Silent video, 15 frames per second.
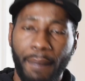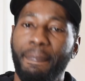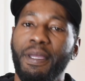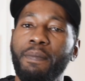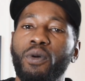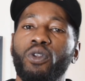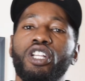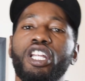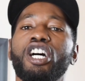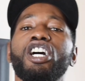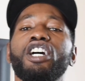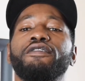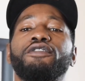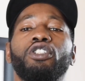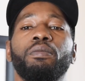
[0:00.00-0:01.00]
People
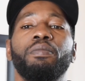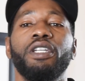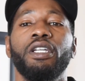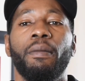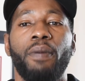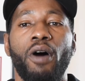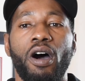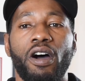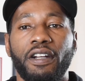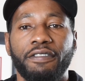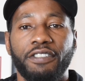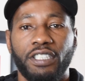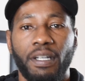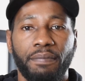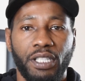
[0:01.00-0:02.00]
love to be a part of
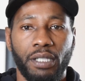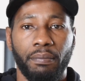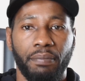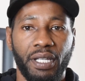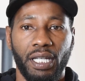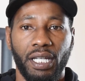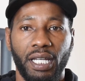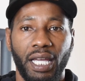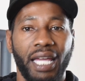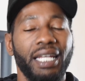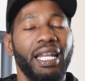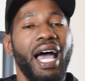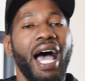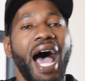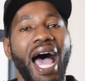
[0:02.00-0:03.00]
something big. And
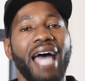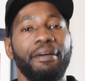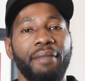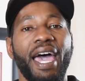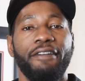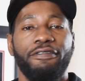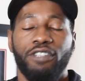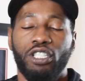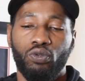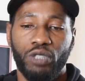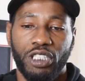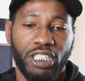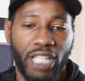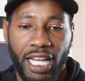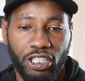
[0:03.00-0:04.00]
I Am Athlete
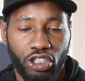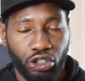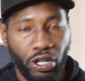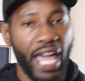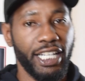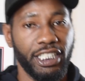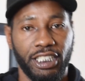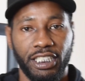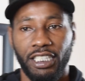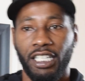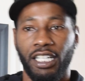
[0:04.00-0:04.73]
was that attraction.